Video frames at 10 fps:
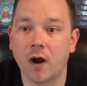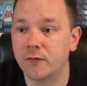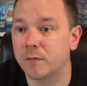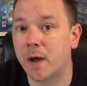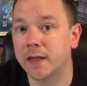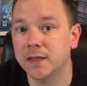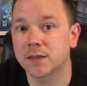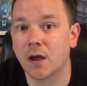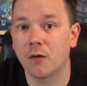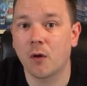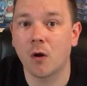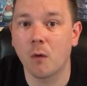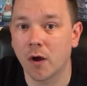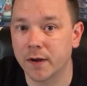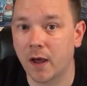round the money, so I
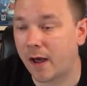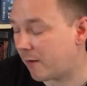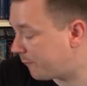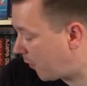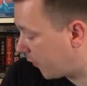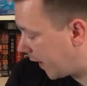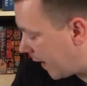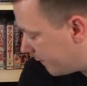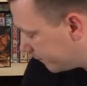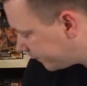weren't out of pocket,